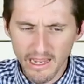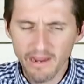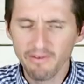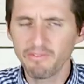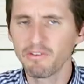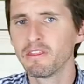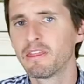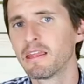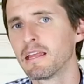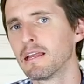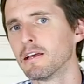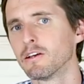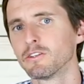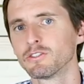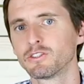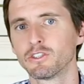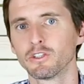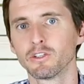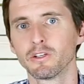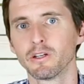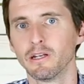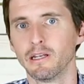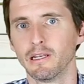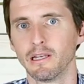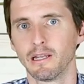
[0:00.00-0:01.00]
Everything else
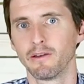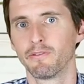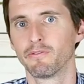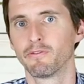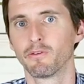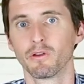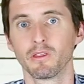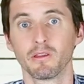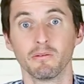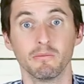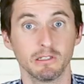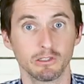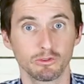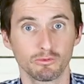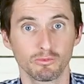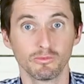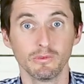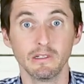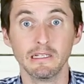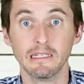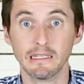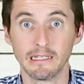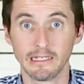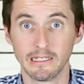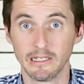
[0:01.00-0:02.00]
you're gonna need for them is
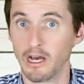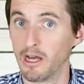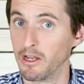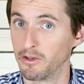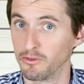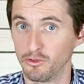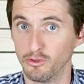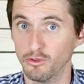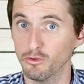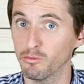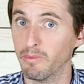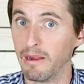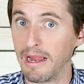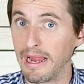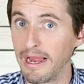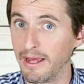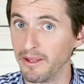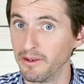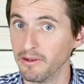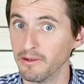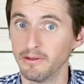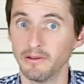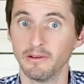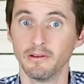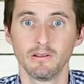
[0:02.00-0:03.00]
really not too
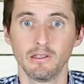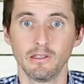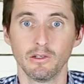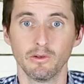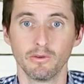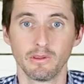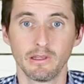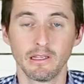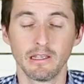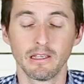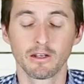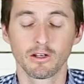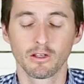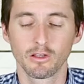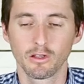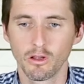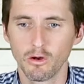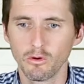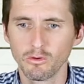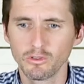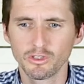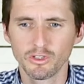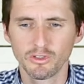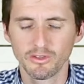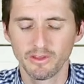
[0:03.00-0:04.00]
bad. You know, the
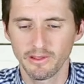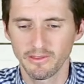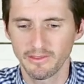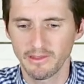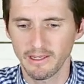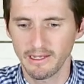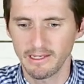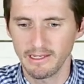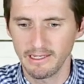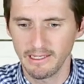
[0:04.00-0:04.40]
enclosure that they